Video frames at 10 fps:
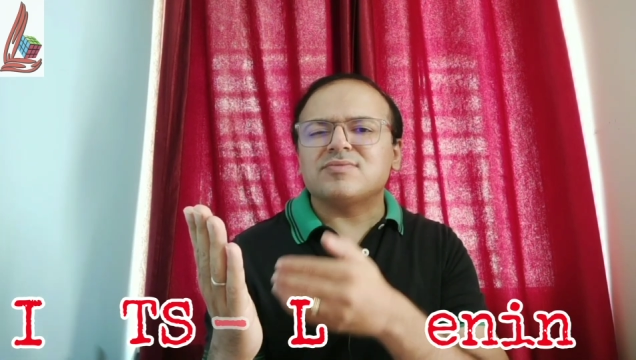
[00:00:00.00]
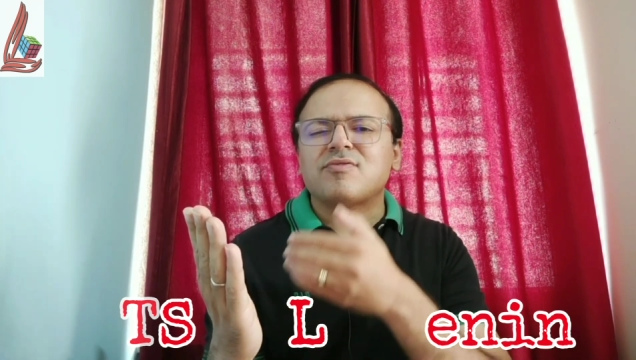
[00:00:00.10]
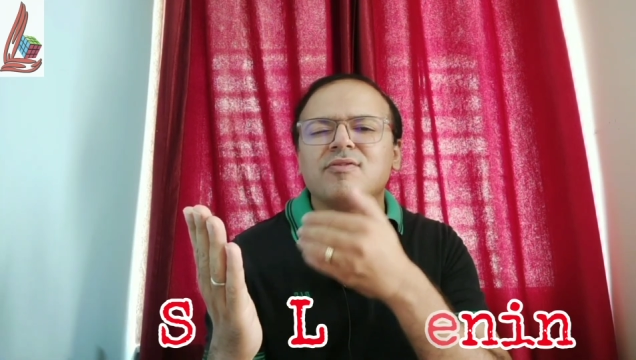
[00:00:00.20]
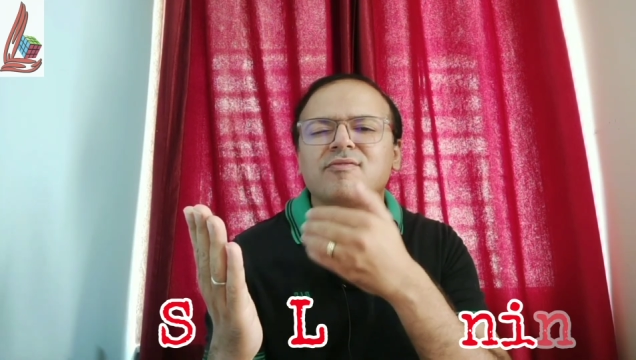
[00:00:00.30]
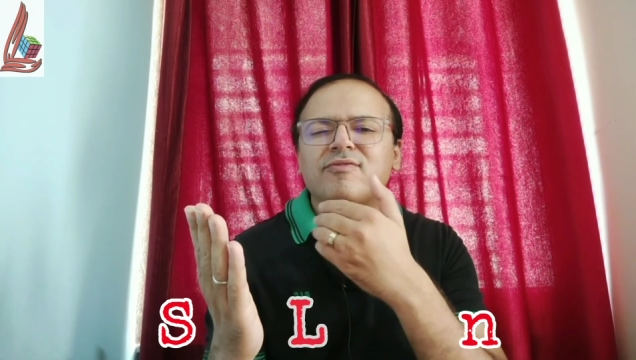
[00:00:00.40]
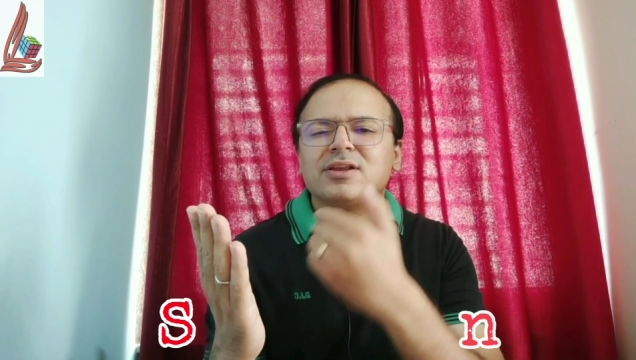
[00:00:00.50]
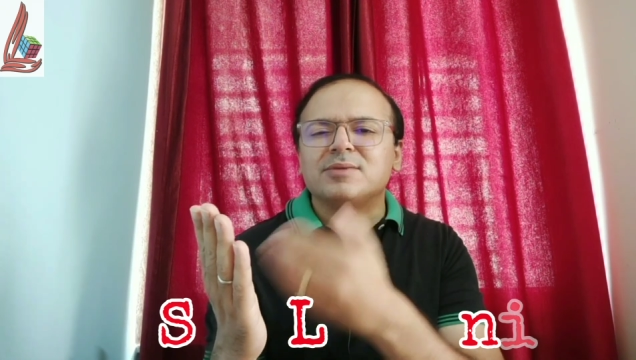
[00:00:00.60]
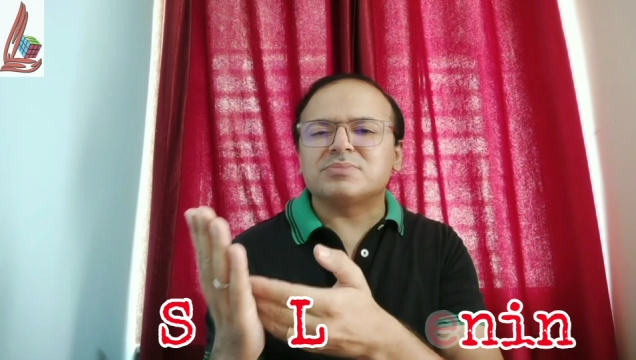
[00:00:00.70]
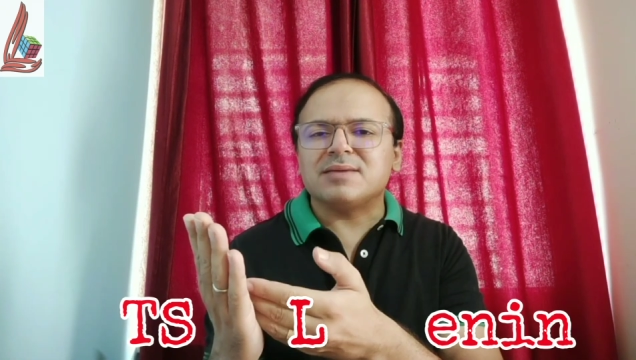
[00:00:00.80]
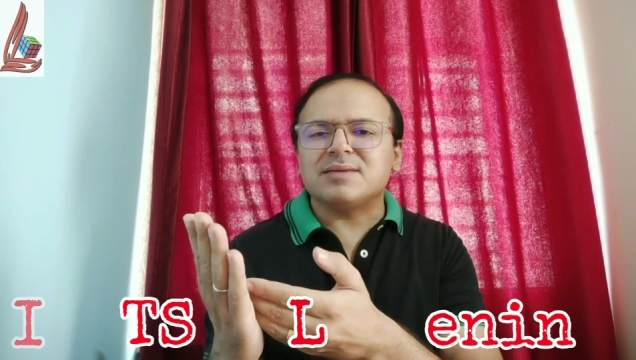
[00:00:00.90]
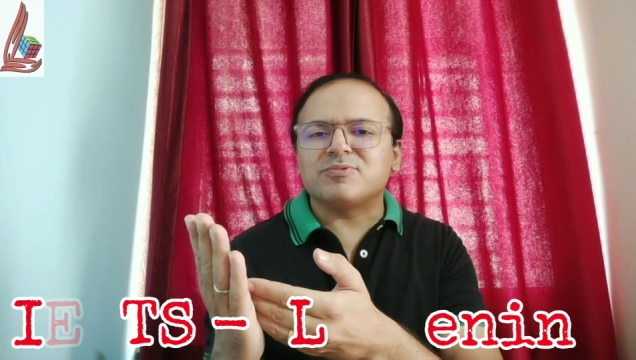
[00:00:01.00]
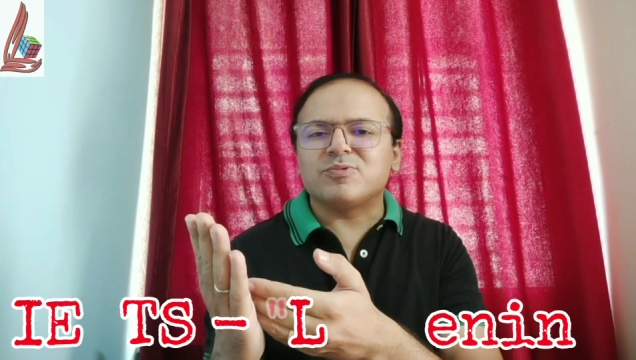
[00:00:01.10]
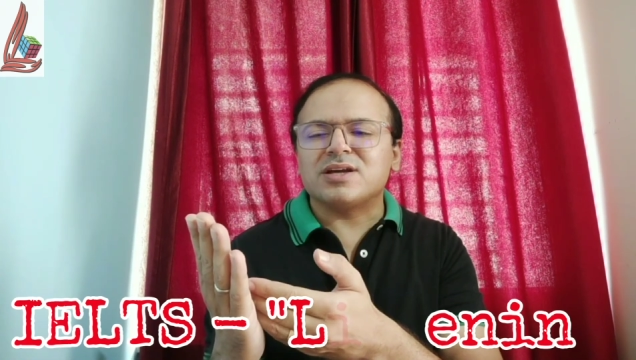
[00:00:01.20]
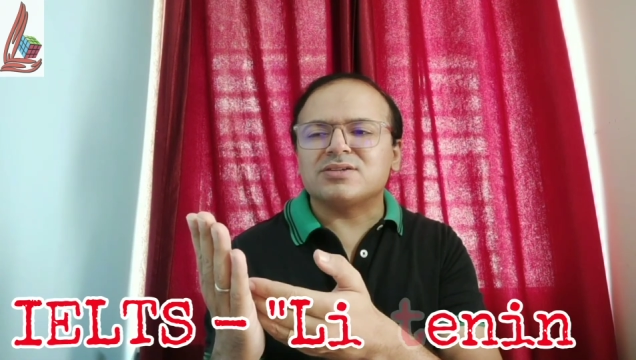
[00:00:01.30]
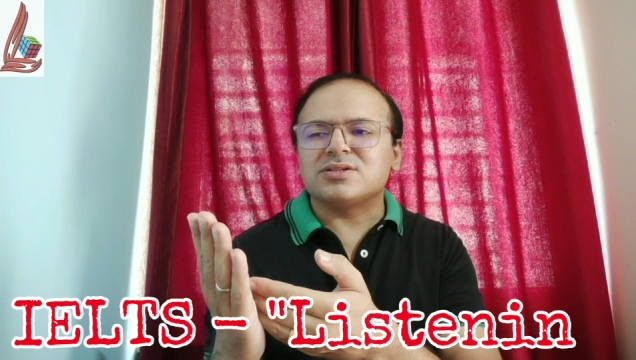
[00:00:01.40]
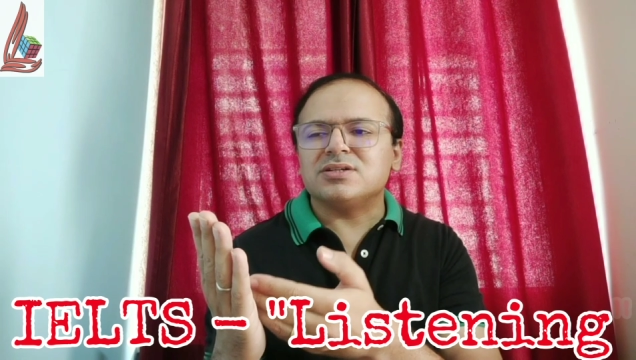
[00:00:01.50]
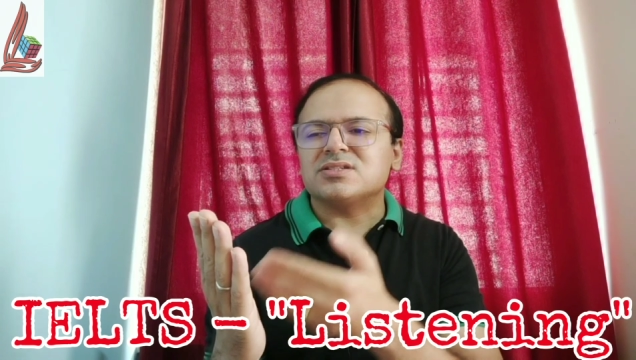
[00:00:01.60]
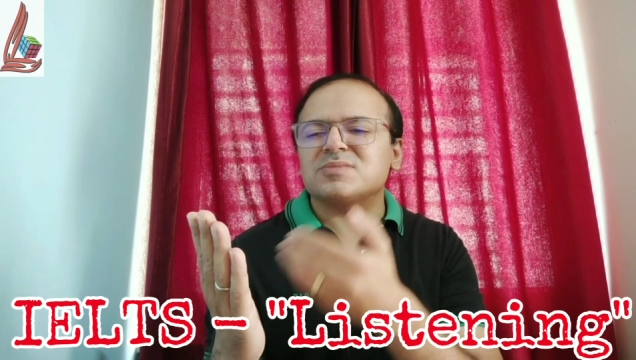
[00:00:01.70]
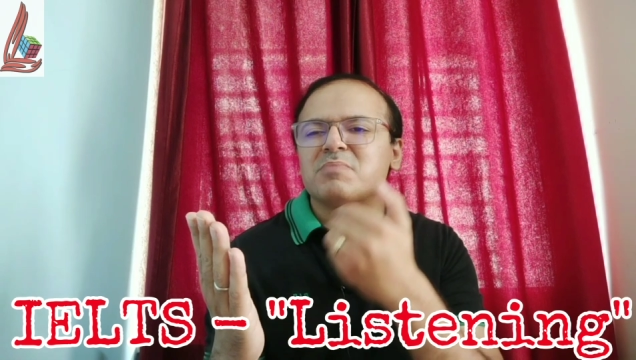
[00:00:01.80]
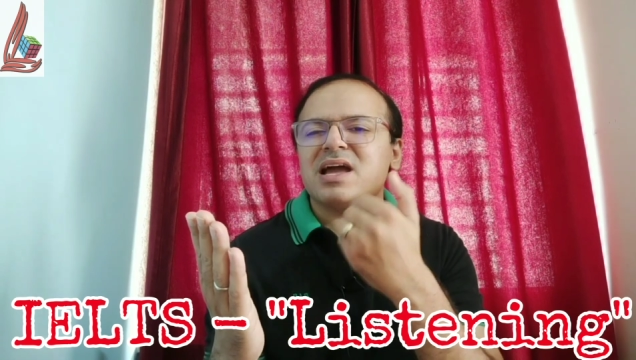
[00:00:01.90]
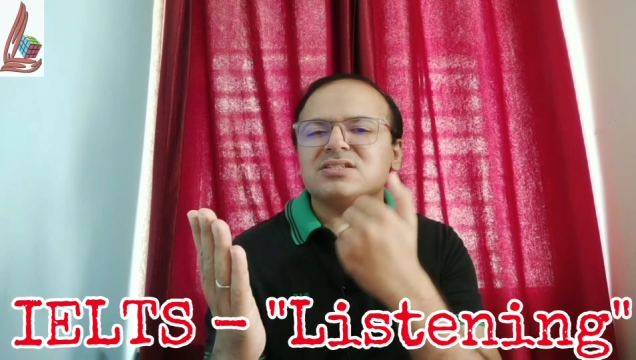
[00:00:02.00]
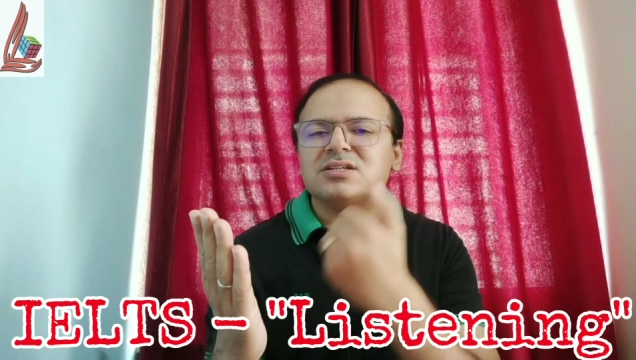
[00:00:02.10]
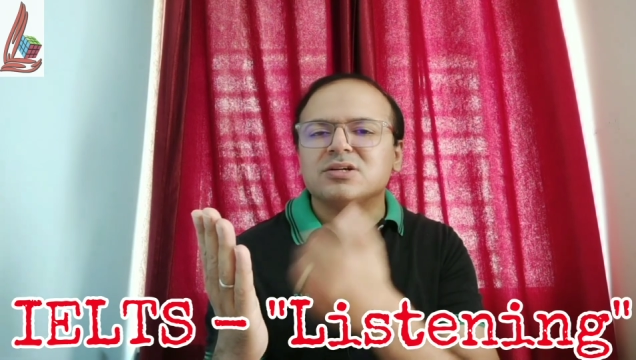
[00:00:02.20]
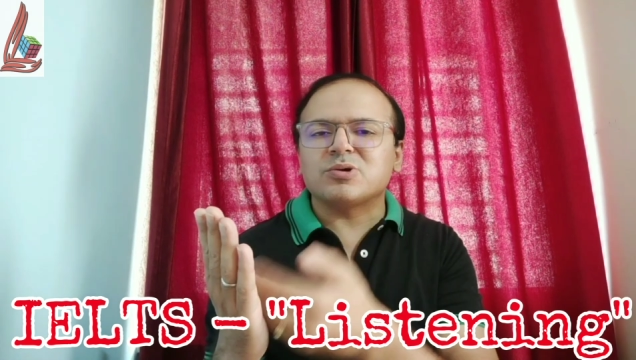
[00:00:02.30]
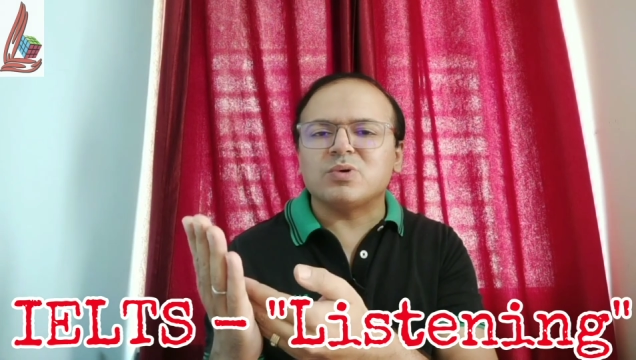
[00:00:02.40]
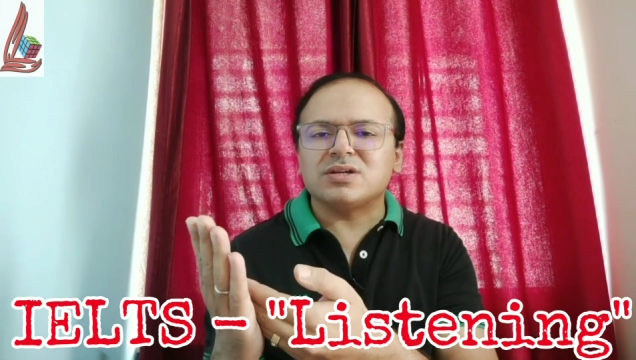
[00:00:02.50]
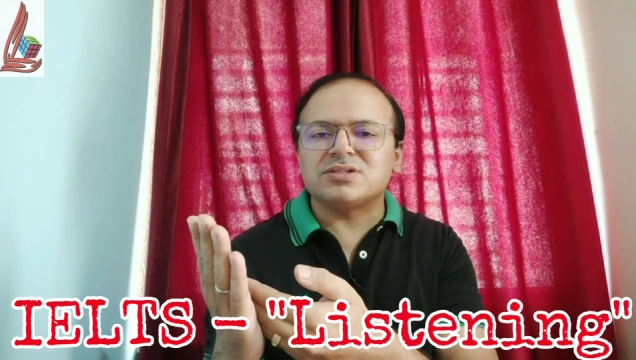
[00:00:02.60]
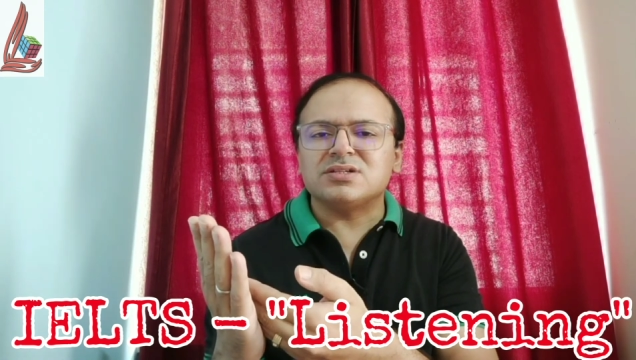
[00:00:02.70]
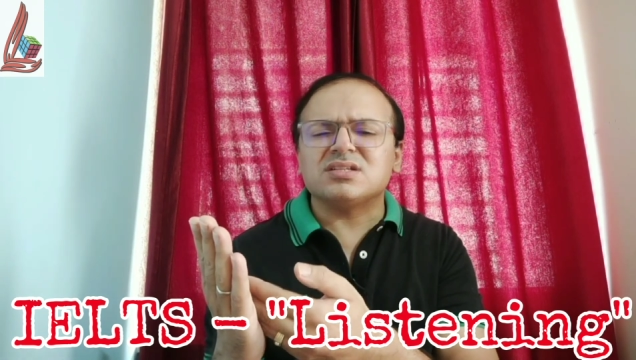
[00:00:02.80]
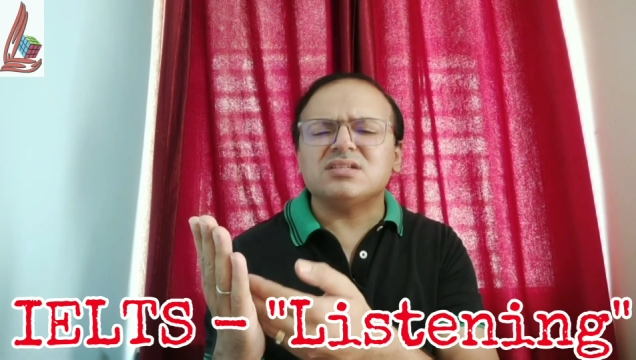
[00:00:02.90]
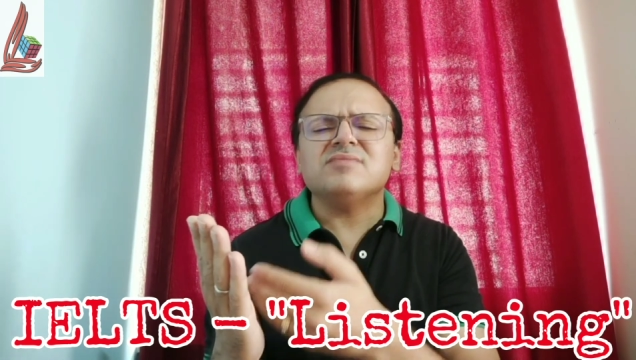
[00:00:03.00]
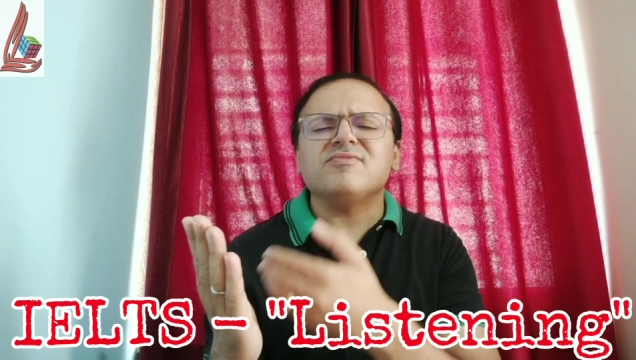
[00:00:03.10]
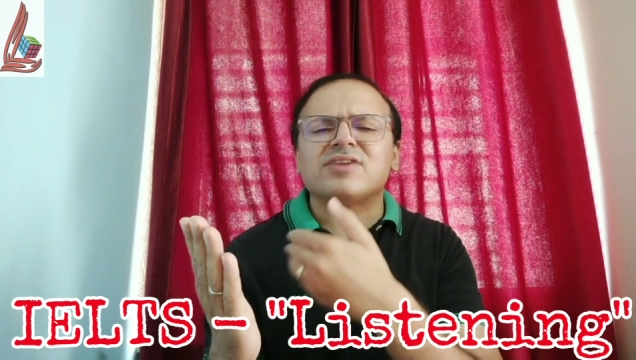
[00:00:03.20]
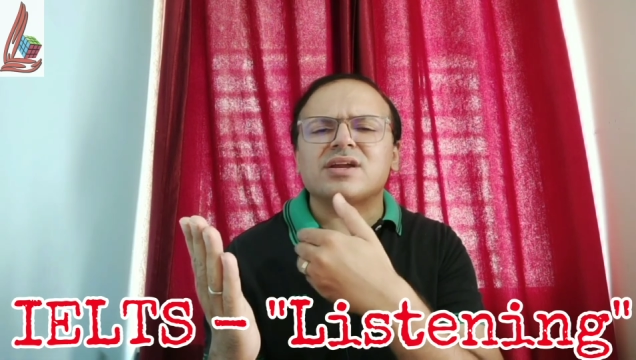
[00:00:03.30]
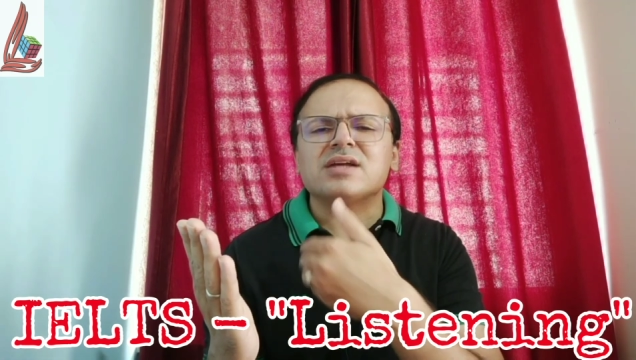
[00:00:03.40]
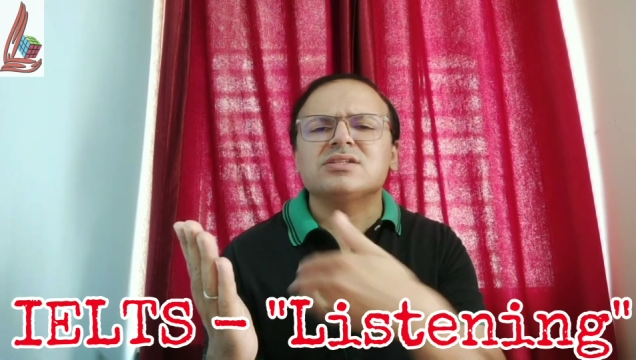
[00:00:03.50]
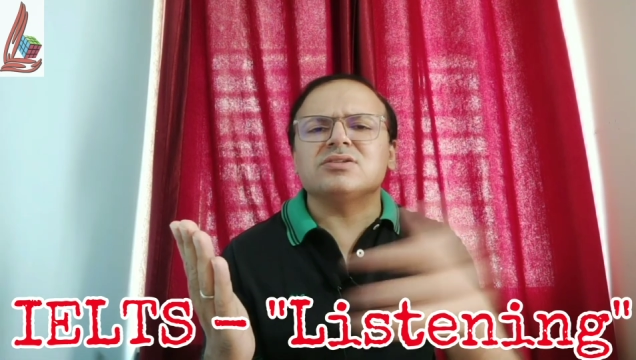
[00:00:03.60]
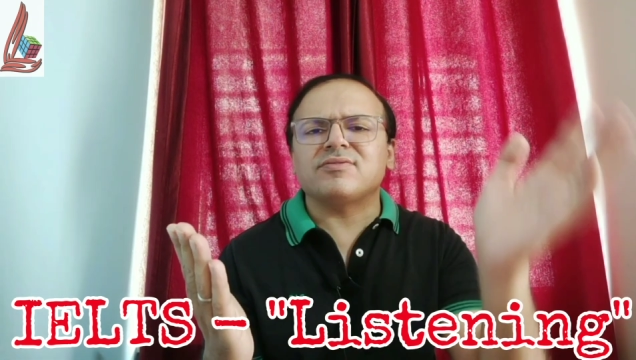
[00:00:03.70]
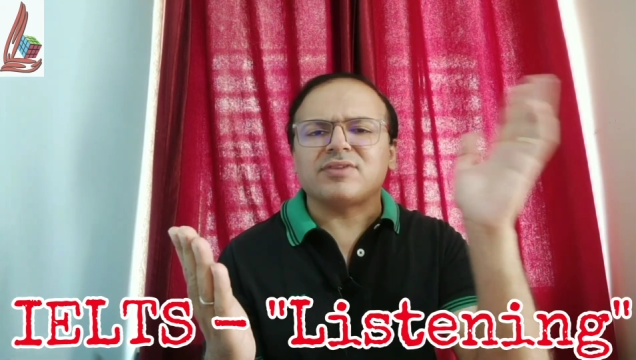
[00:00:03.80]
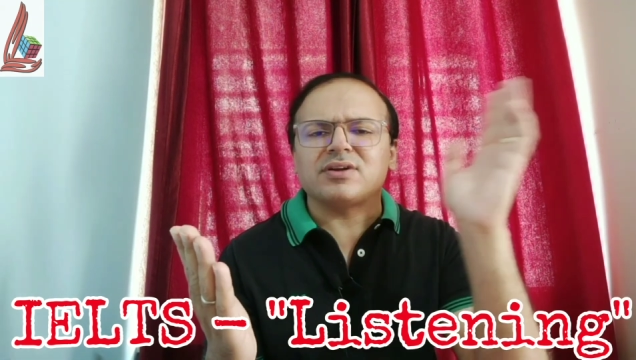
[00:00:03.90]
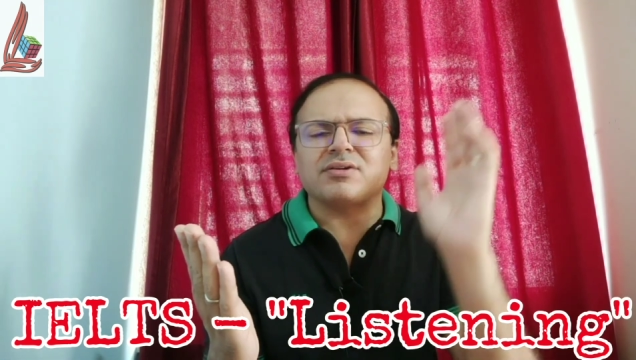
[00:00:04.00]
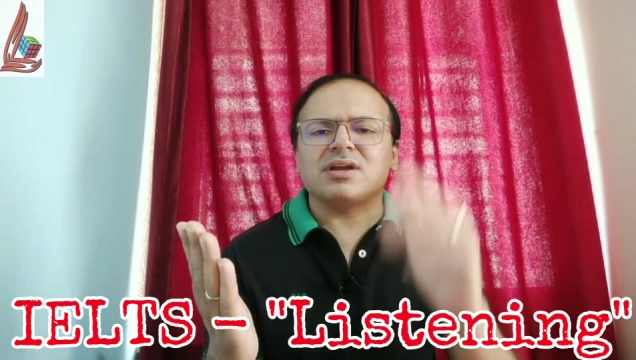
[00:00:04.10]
form fill up type questions, matching questions, and a variety of a